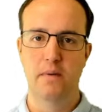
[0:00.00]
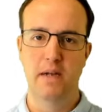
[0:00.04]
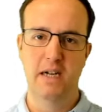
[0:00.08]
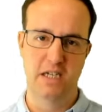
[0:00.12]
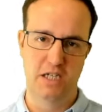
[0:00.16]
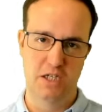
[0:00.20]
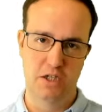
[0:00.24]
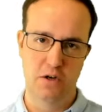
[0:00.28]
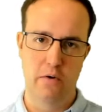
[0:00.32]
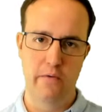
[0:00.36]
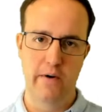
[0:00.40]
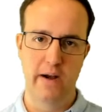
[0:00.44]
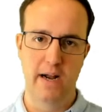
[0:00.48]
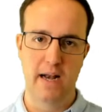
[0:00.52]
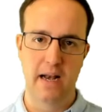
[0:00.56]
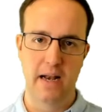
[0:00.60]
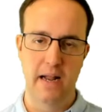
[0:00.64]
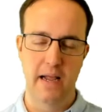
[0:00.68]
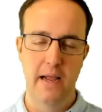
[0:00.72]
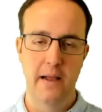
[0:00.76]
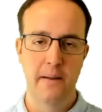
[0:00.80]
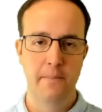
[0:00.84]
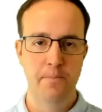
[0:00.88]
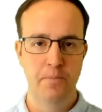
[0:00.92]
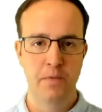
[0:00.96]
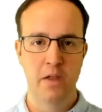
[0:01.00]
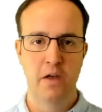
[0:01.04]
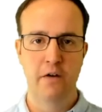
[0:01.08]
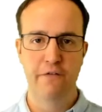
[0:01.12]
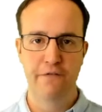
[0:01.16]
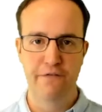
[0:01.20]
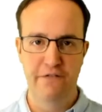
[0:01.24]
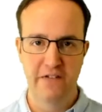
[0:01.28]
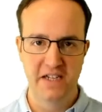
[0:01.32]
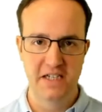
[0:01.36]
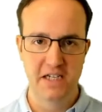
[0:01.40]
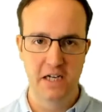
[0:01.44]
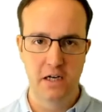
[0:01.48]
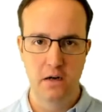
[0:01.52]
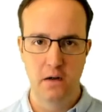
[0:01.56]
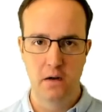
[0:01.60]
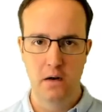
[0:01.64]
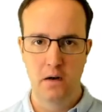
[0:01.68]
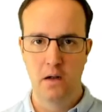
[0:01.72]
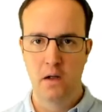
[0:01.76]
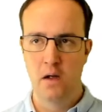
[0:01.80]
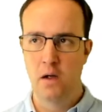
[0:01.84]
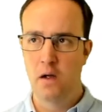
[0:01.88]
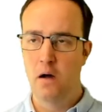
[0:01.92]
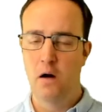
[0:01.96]
historically
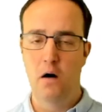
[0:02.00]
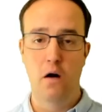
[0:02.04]
physical,